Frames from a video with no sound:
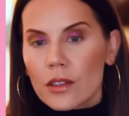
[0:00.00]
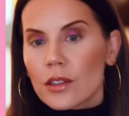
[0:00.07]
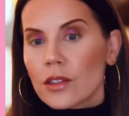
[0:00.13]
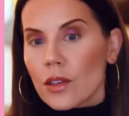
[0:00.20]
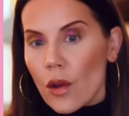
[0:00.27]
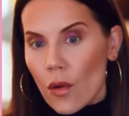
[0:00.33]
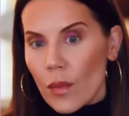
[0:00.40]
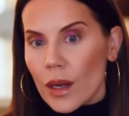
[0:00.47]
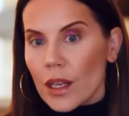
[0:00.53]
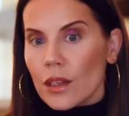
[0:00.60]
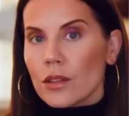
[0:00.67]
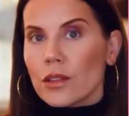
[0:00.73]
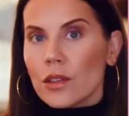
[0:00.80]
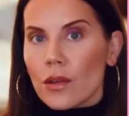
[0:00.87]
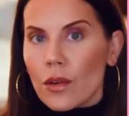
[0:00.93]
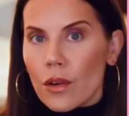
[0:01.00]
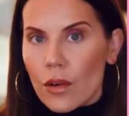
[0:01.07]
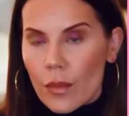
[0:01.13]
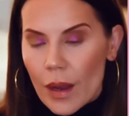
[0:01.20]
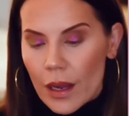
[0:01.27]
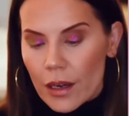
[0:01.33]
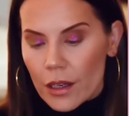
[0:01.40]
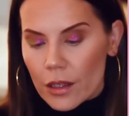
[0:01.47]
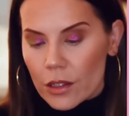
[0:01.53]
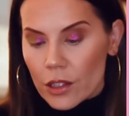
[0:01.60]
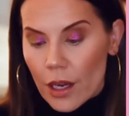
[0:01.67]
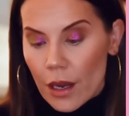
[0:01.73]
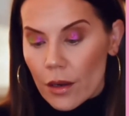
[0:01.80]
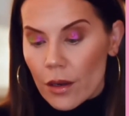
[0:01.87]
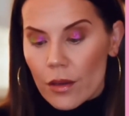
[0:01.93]
so many duochromatic
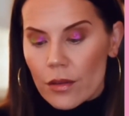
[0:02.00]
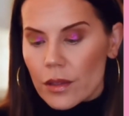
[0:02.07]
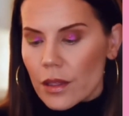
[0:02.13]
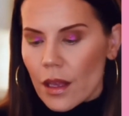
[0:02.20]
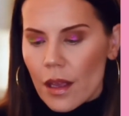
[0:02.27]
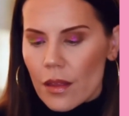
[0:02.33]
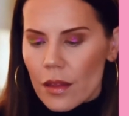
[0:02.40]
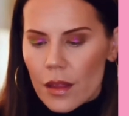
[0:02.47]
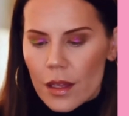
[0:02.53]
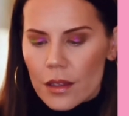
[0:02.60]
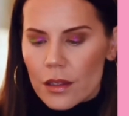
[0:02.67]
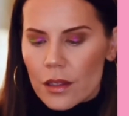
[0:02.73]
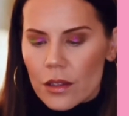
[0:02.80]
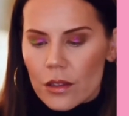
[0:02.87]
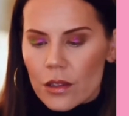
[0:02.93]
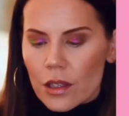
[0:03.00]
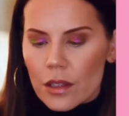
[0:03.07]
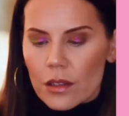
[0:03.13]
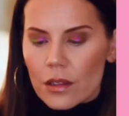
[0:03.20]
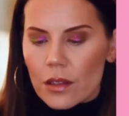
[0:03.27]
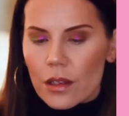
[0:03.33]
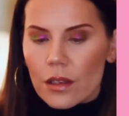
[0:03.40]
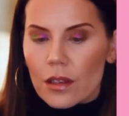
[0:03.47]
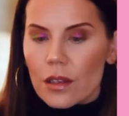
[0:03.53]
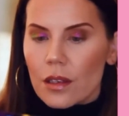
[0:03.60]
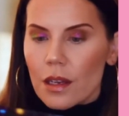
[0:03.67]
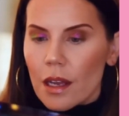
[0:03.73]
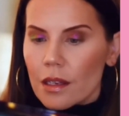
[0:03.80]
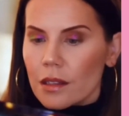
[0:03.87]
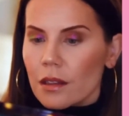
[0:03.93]
shadows, and this is just
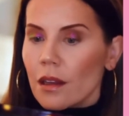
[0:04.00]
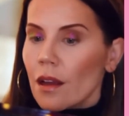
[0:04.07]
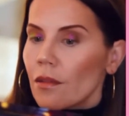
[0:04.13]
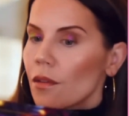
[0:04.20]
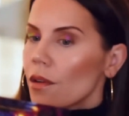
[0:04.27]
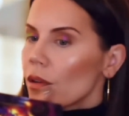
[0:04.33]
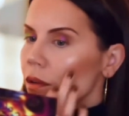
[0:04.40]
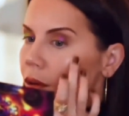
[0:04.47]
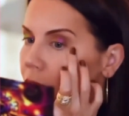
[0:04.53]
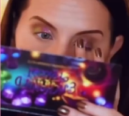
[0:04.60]
next level.